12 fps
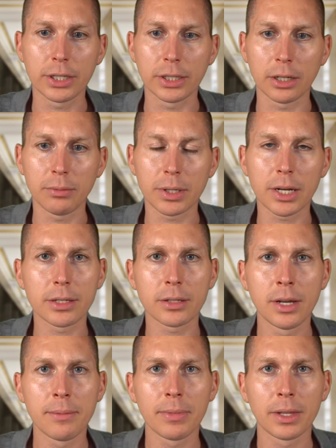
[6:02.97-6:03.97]
did, because
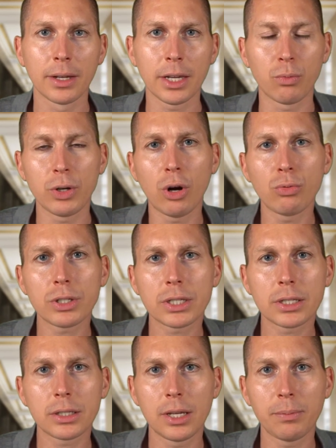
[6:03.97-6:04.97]
again, we don't
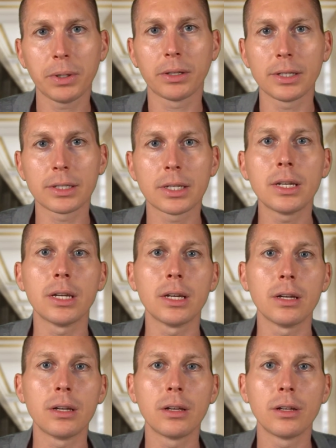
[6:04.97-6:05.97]
typically
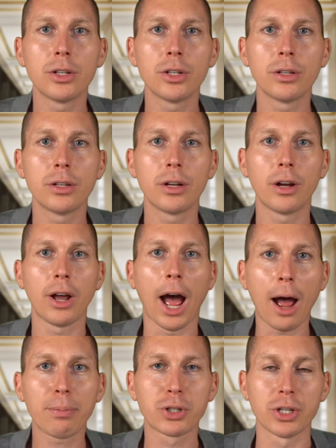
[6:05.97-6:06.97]
see
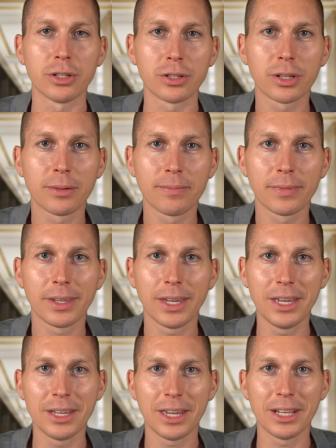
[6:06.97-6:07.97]
options
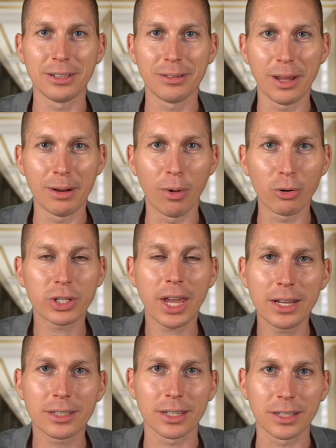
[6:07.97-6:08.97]
in most
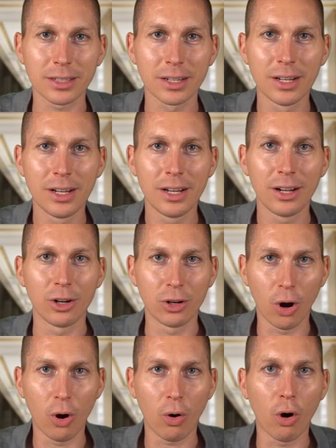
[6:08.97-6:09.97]
cases
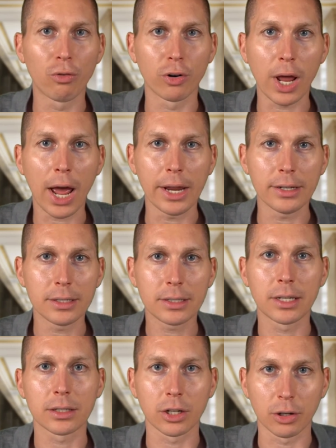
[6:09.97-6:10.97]
go overnight
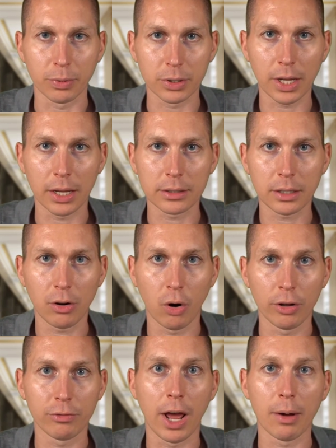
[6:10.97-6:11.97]
600%,
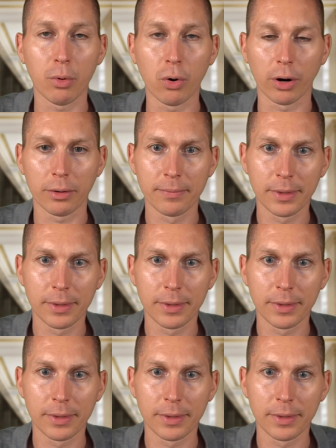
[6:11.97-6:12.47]
if not more.